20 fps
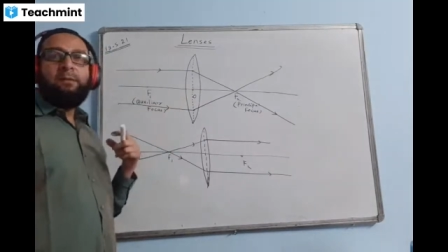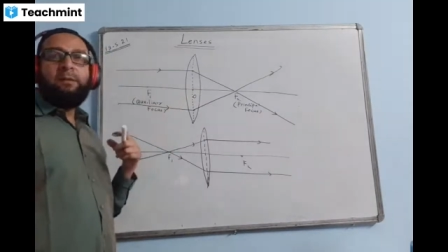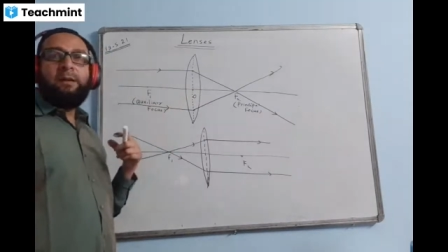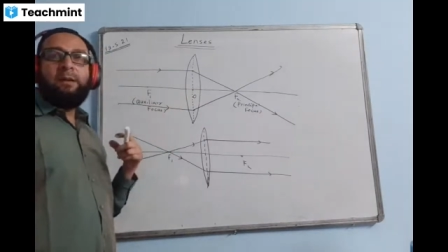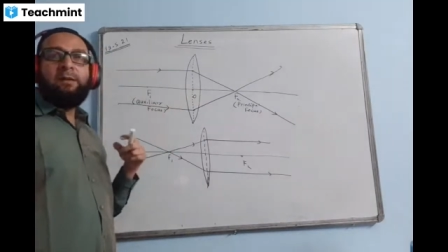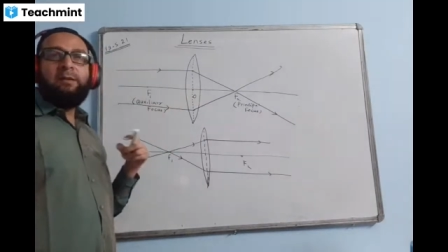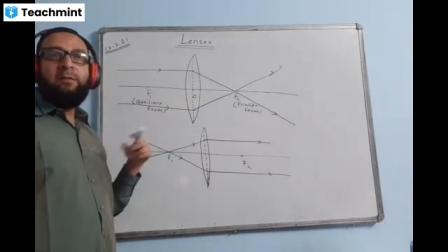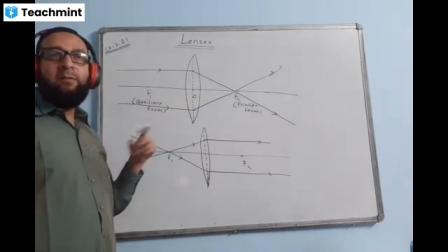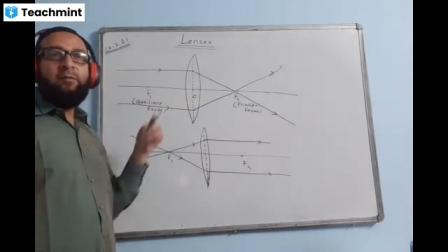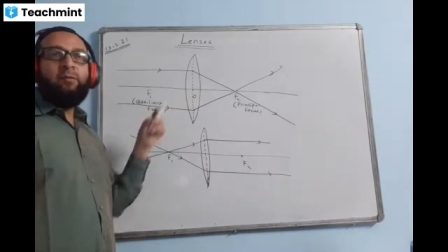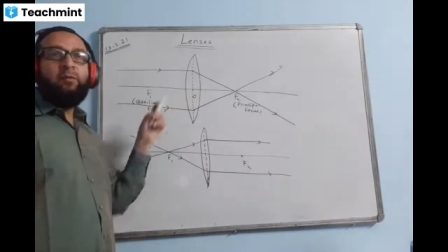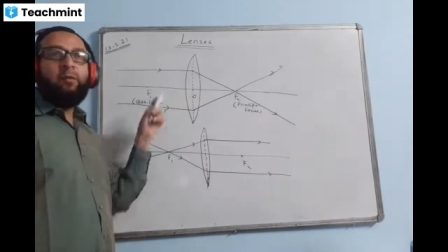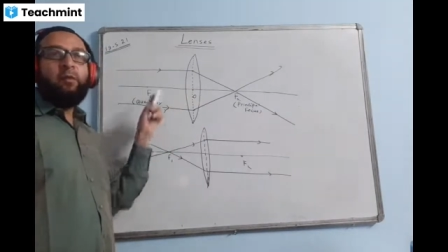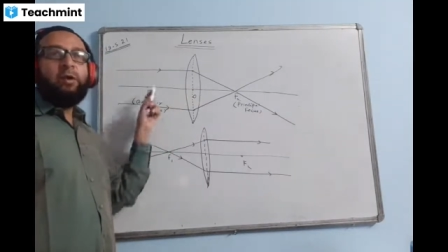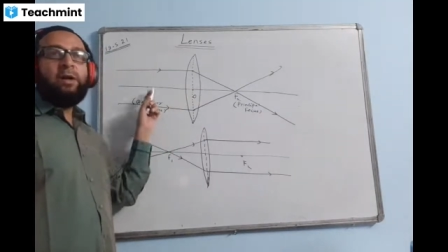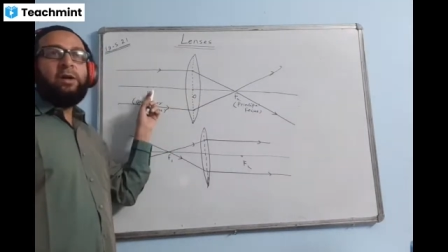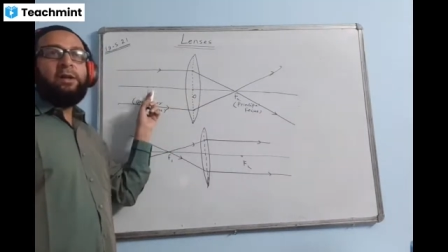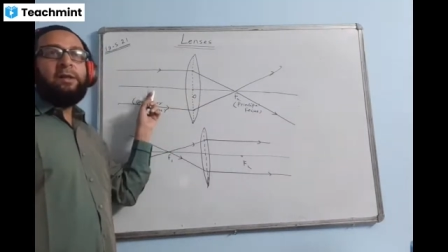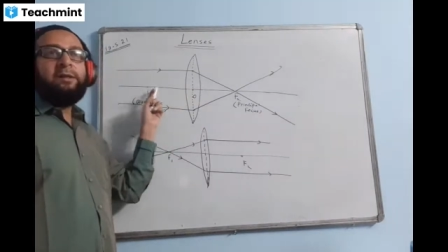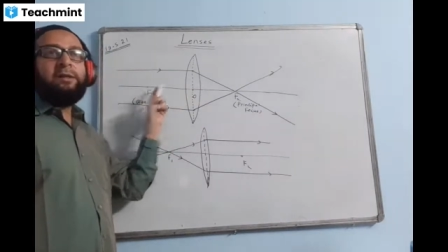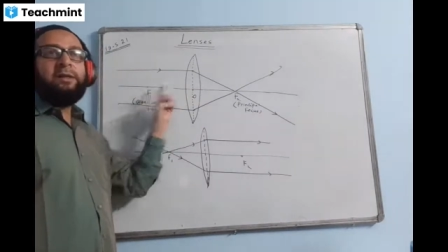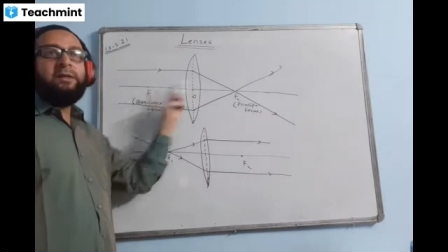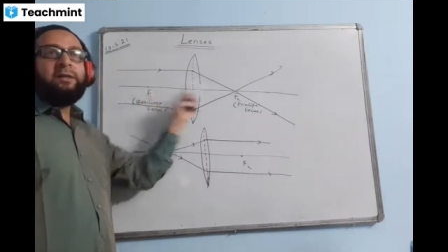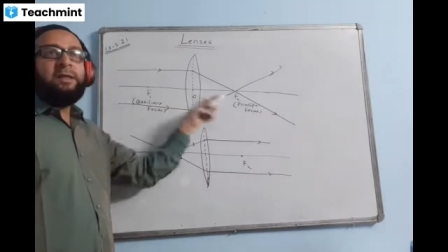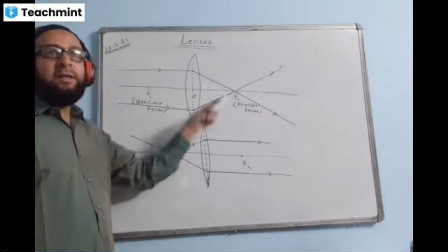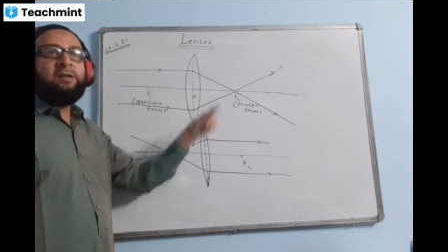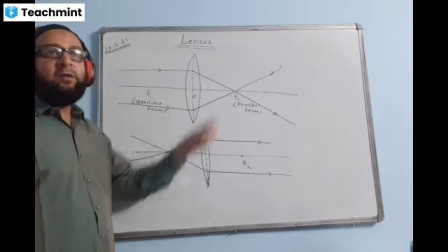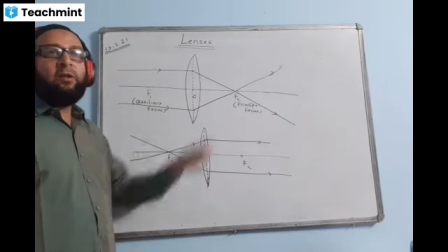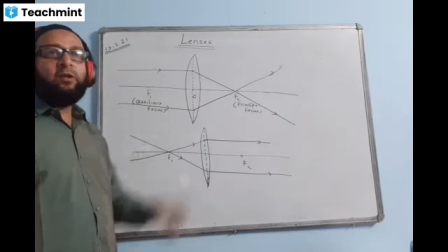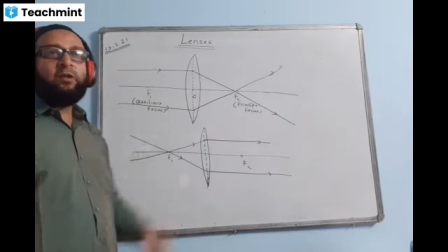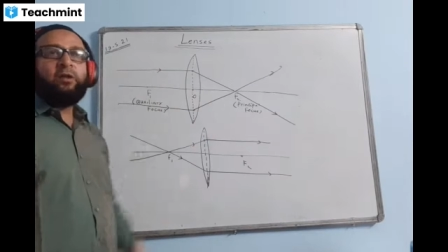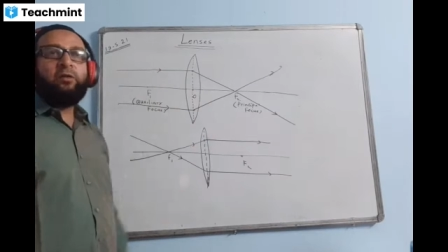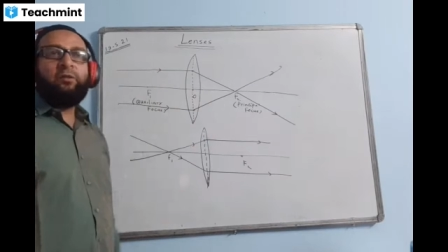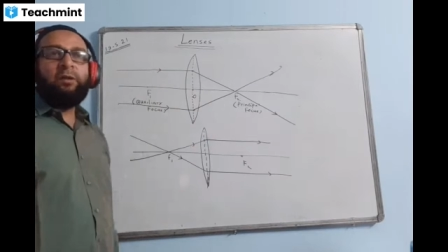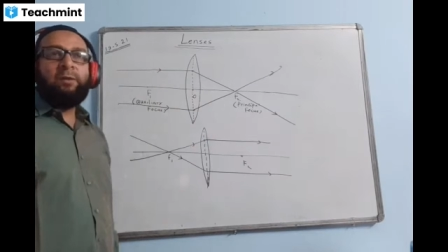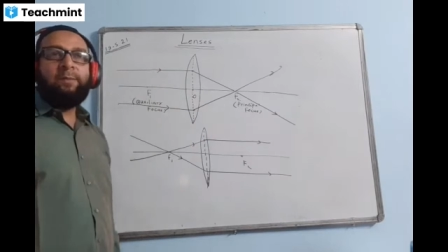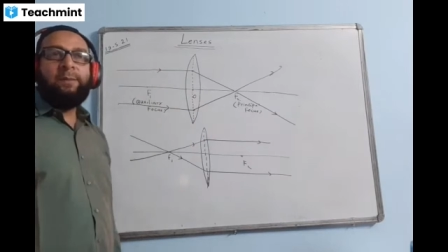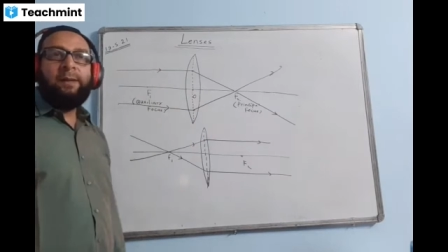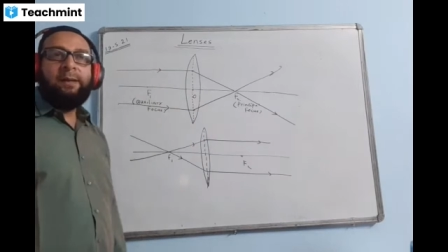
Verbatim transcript: and distance also will be same.